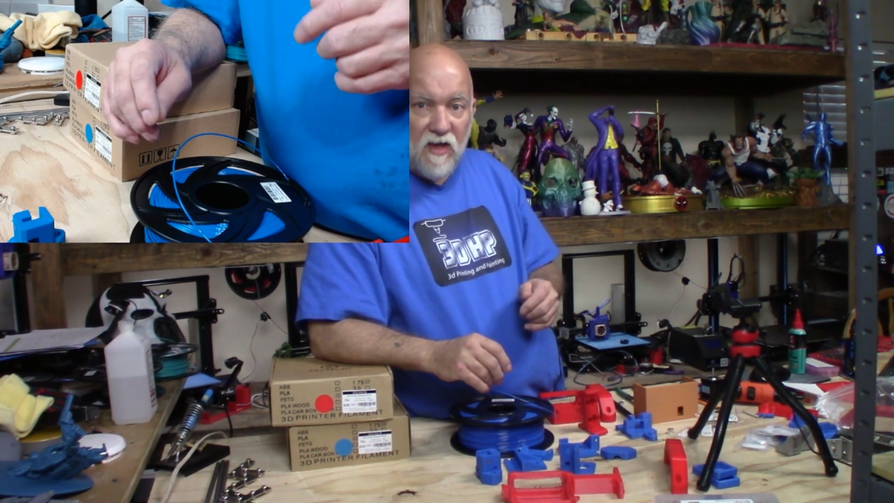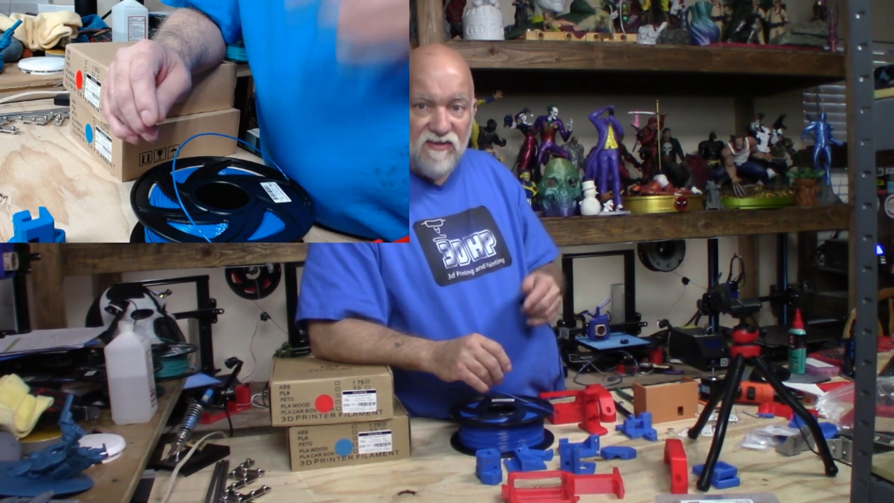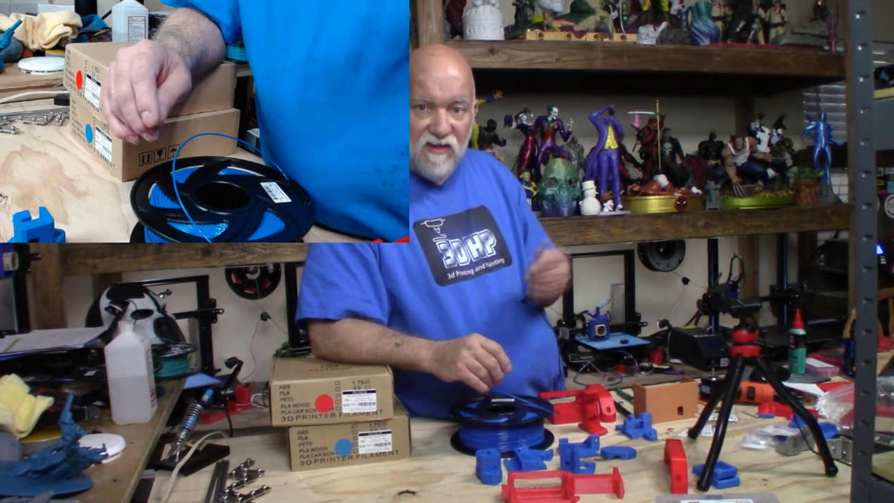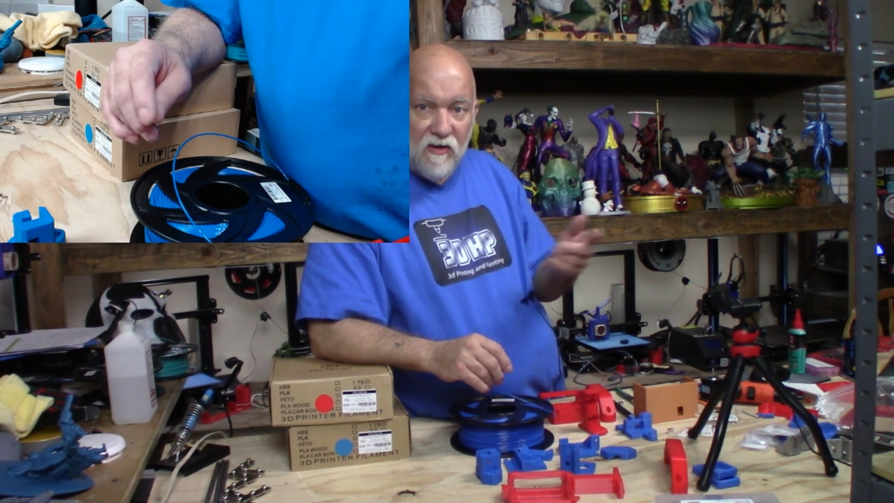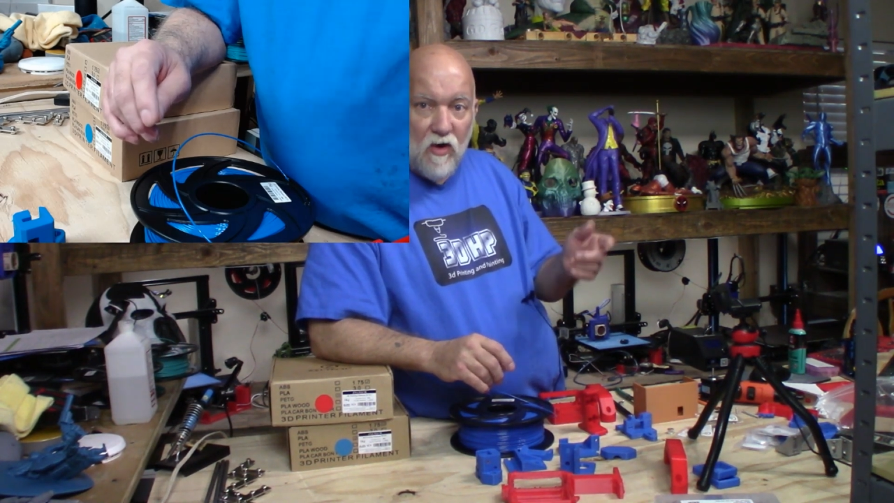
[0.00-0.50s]
I
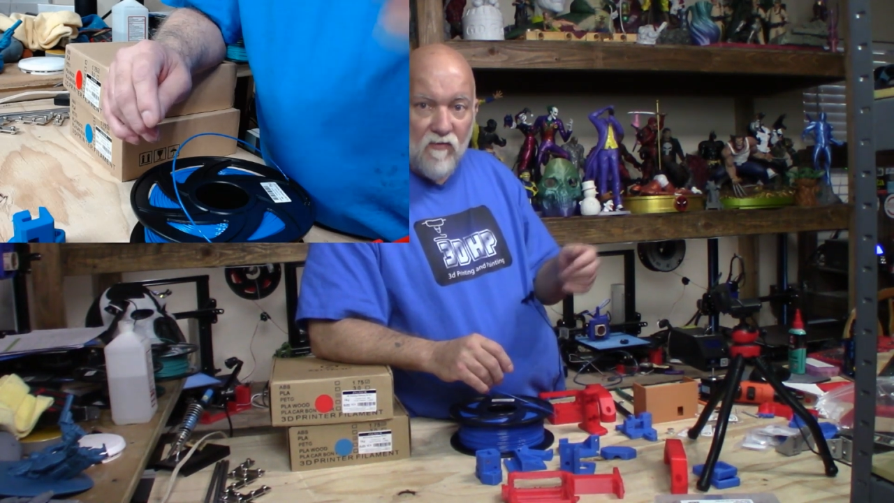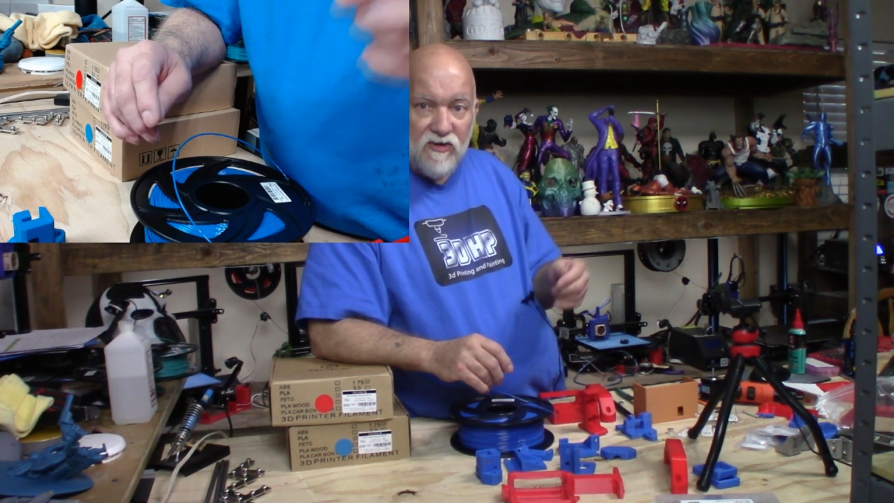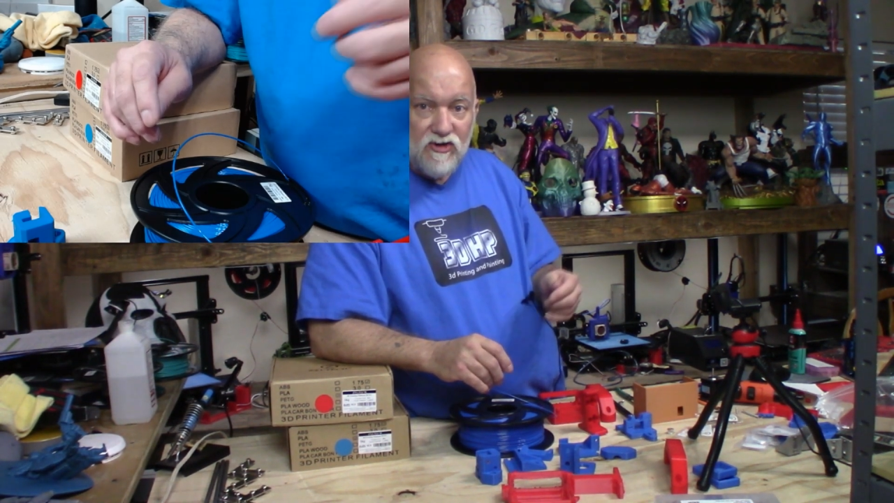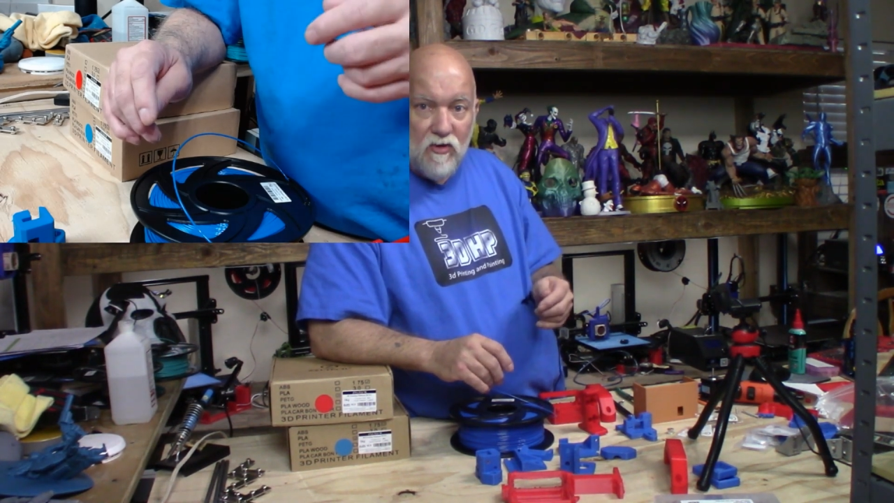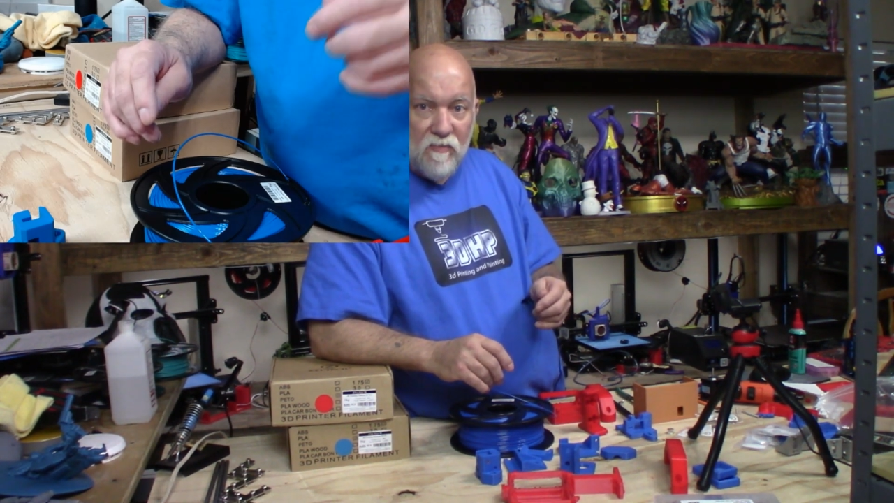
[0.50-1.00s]
sent it over
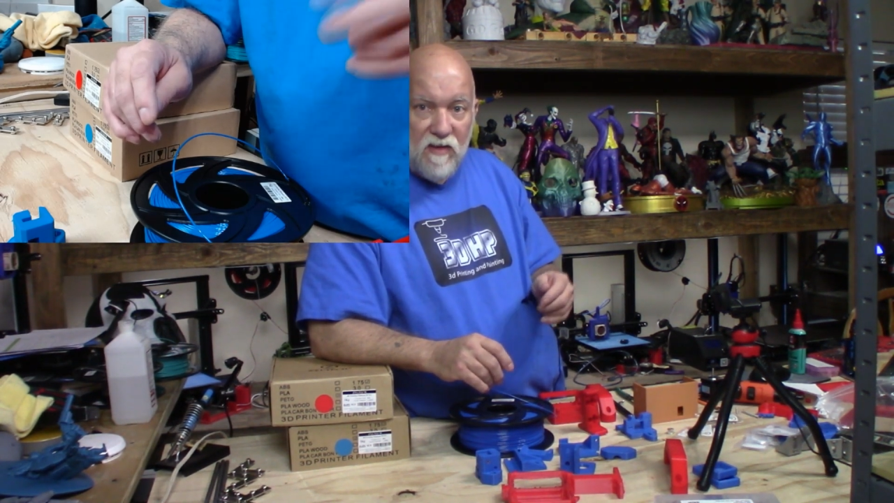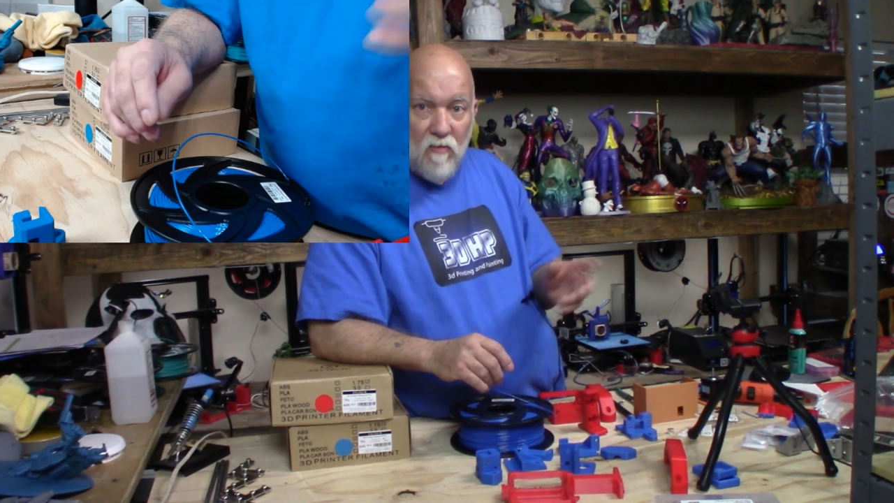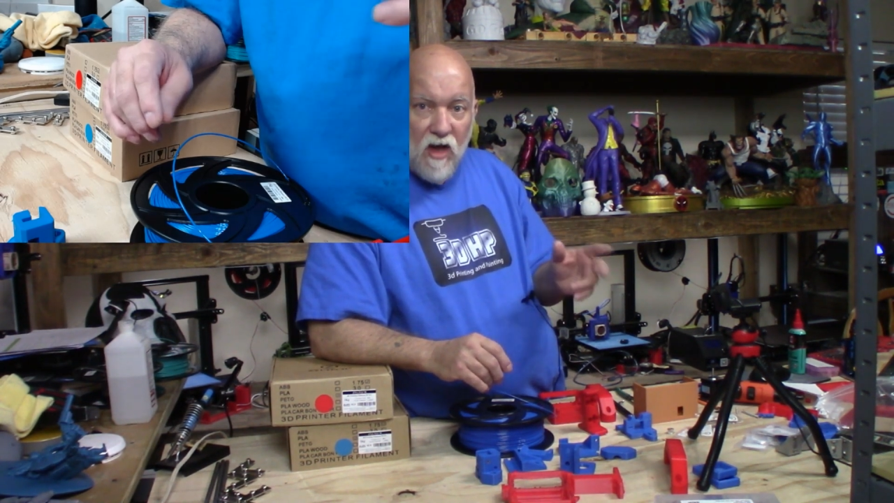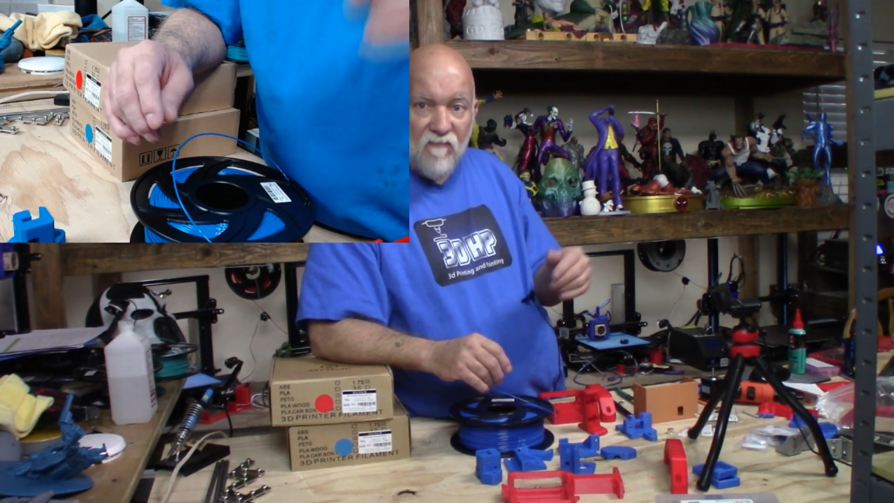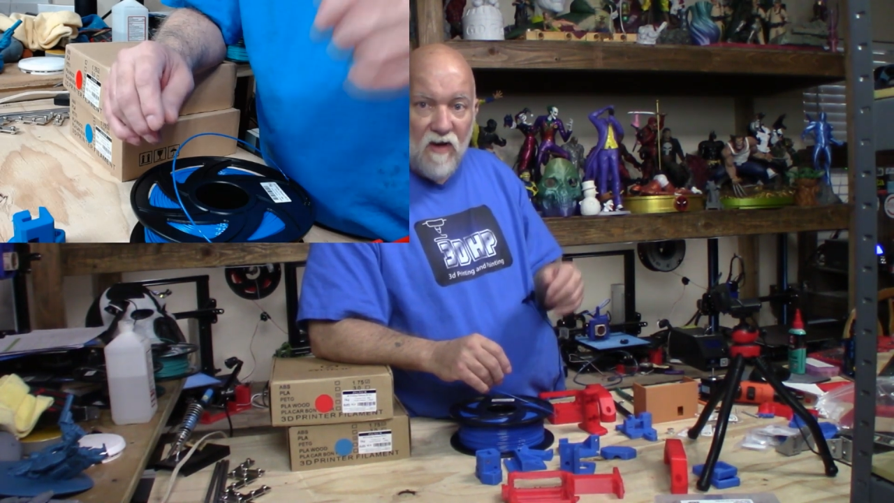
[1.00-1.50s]
to him, and he
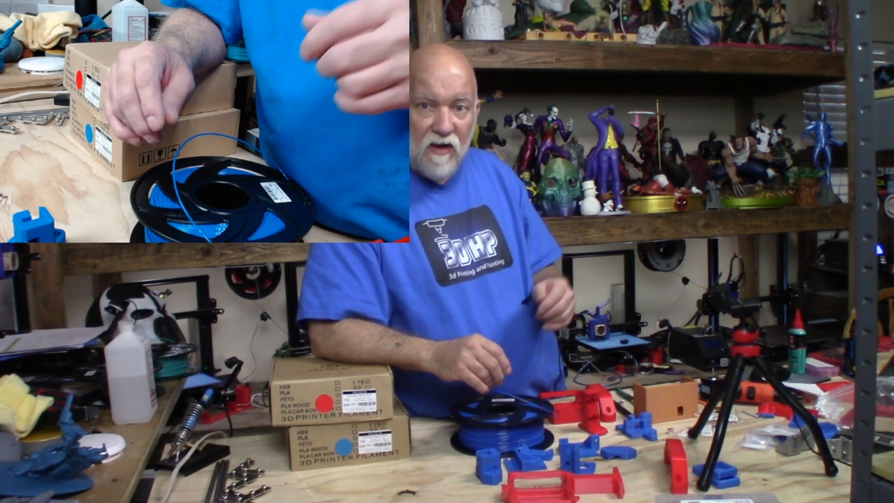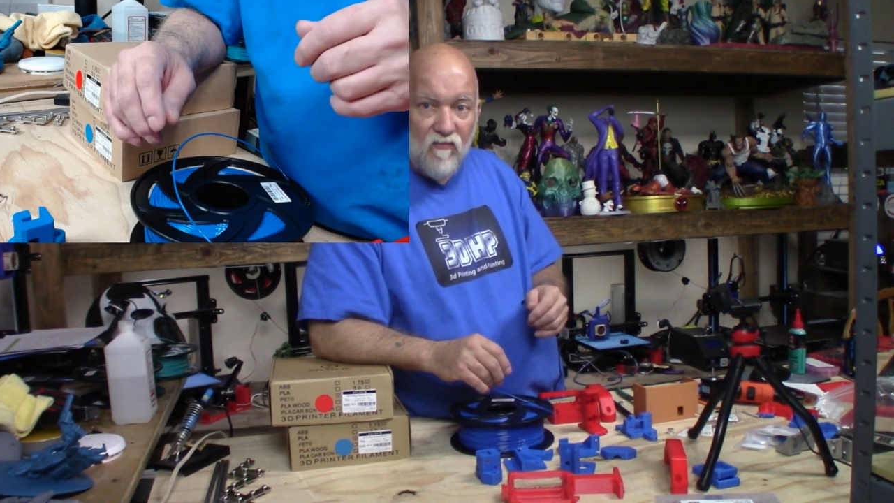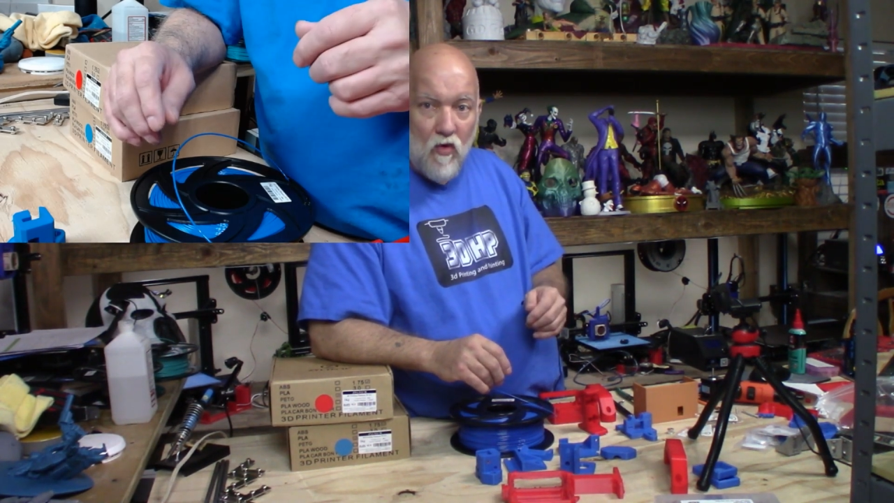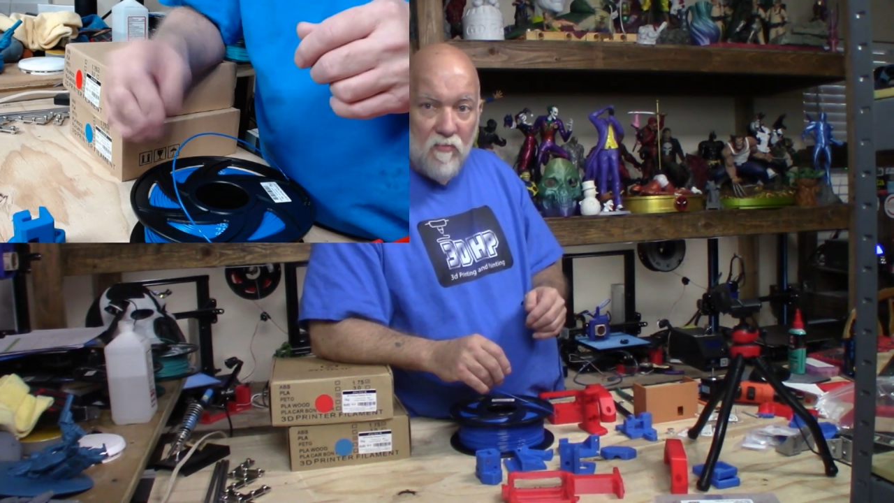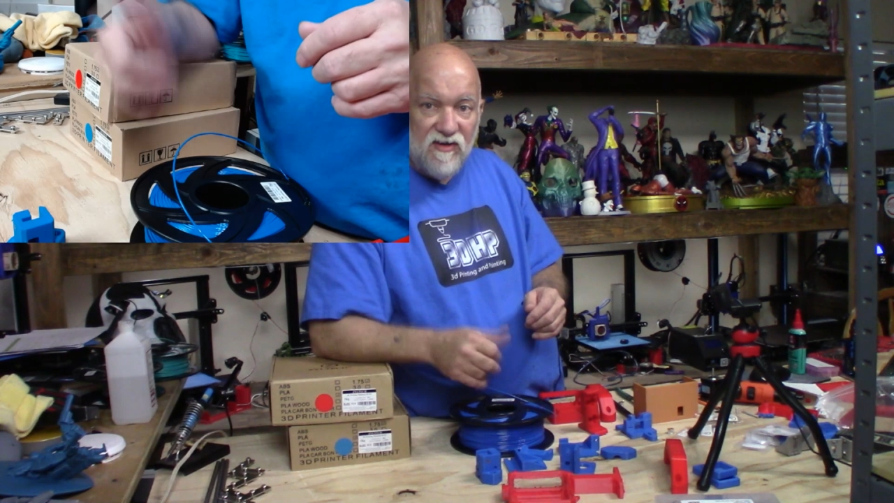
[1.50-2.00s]
modified it
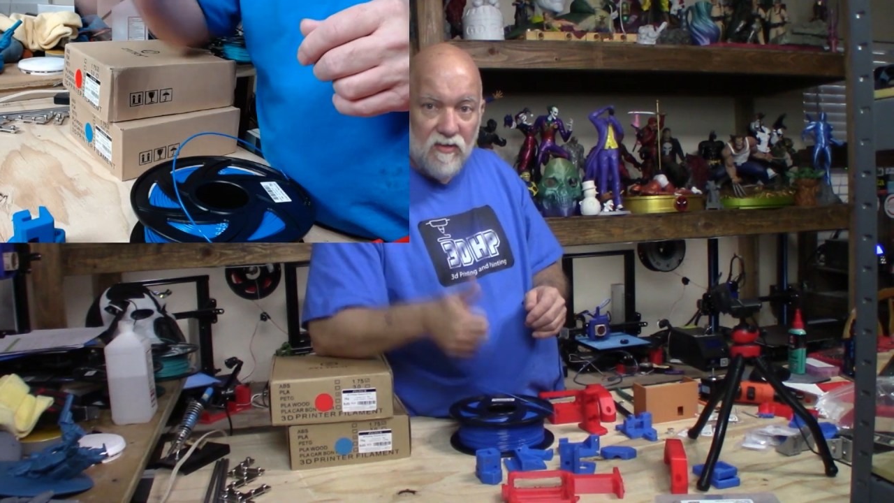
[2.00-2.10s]
for me.